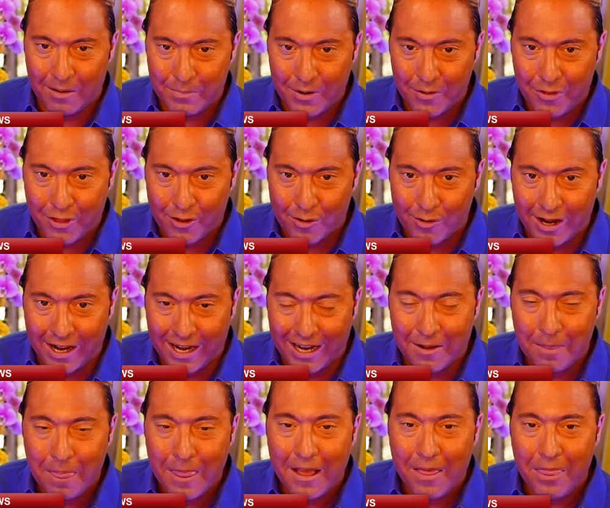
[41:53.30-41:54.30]
Number
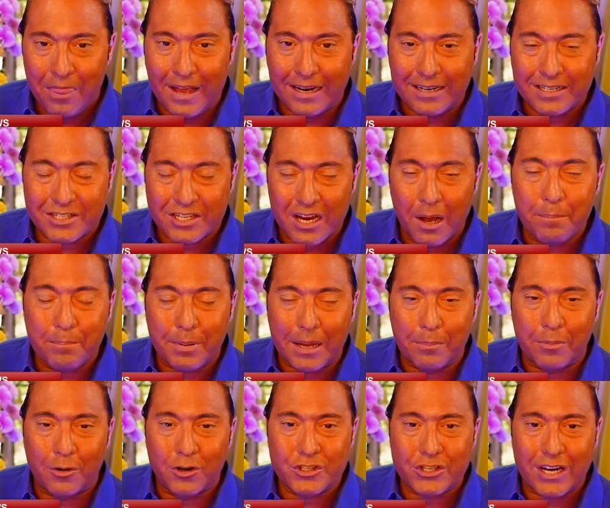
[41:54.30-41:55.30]
three, they, some
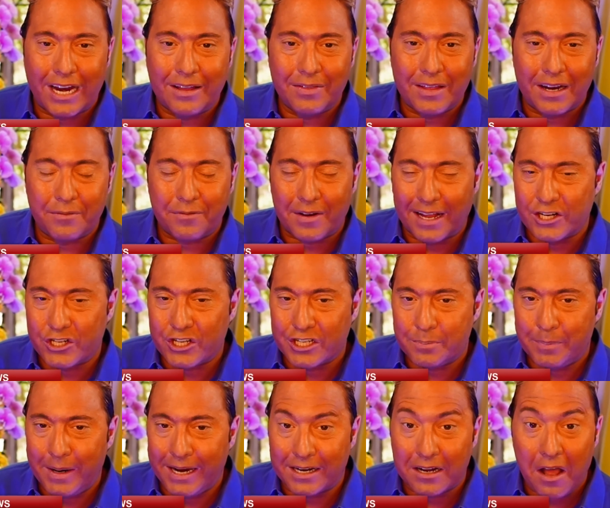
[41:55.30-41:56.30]
people are saying that
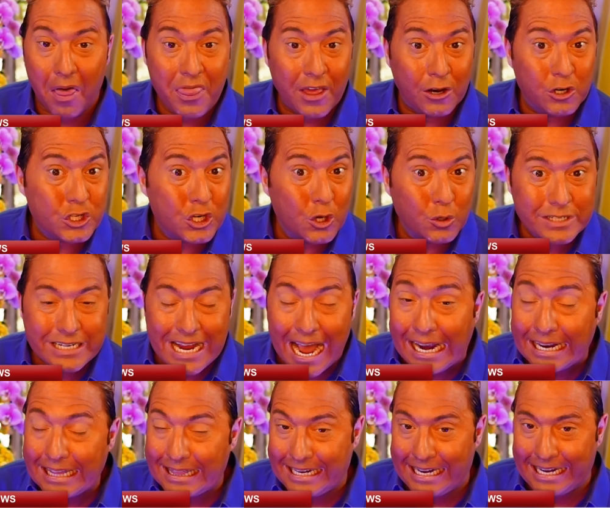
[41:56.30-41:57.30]
inflation has peaked. There's no
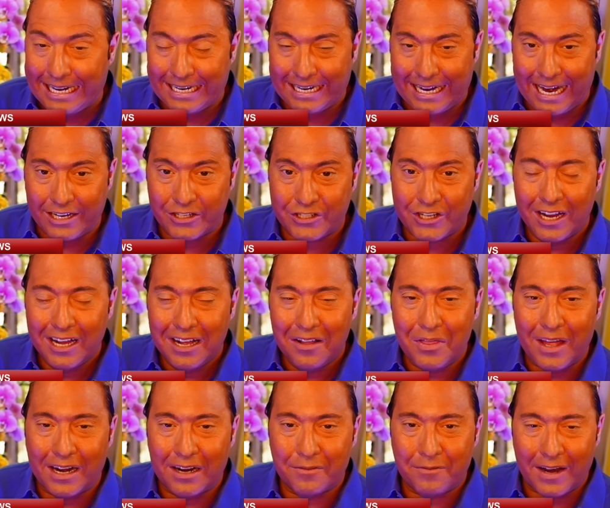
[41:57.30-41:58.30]
data that indicates
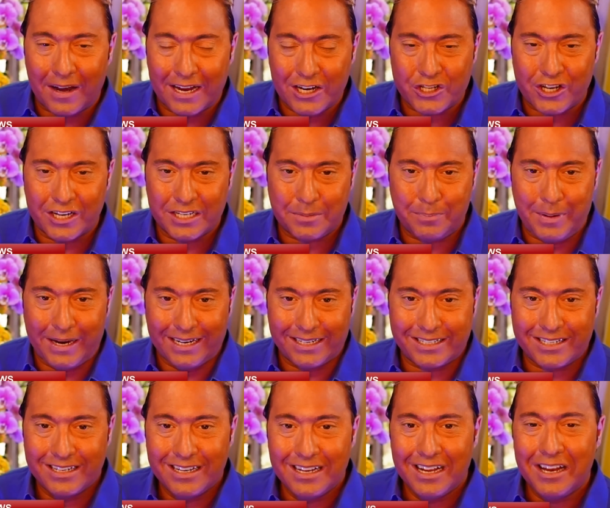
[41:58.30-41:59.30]
that inflation has
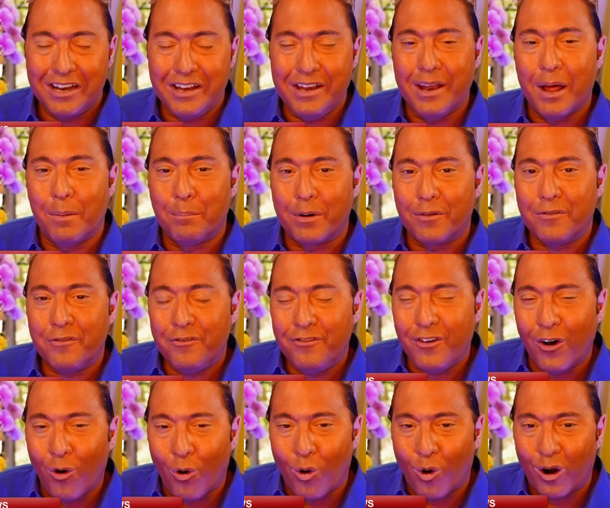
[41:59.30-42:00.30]
peaked. Number
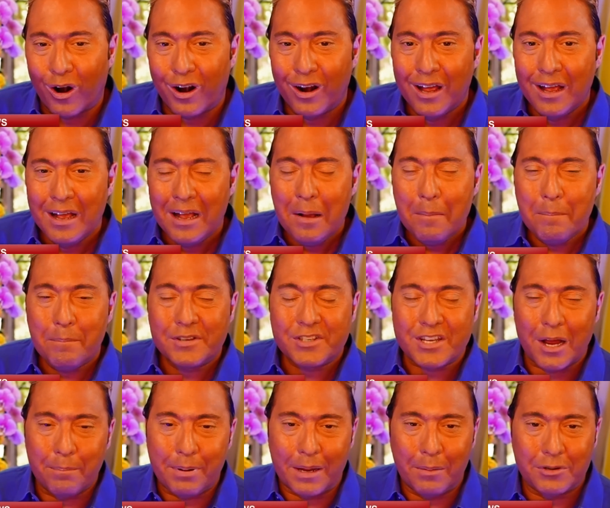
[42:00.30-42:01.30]
four,
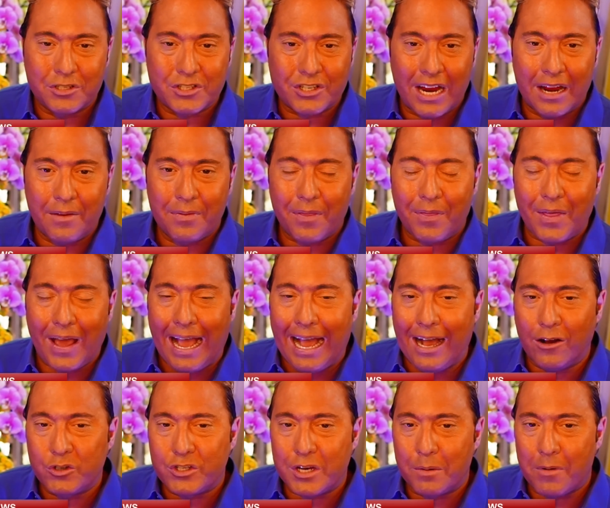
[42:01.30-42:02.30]
some people say that the
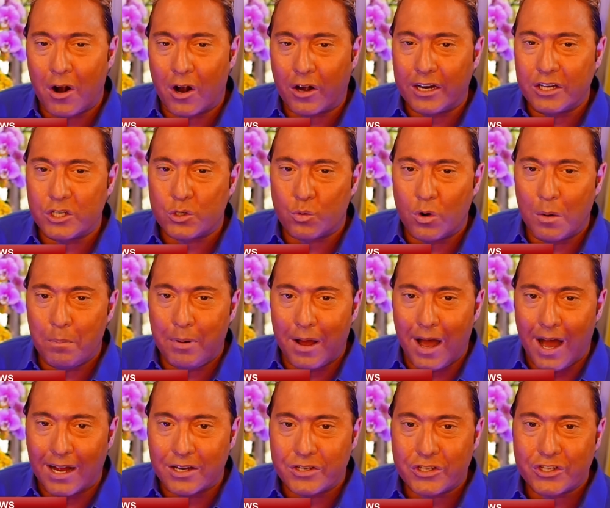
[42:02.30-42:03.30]
housing market is
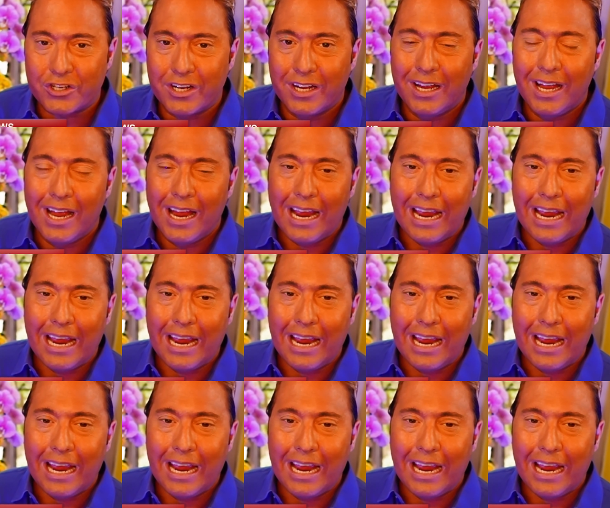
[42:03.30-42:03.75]
robust.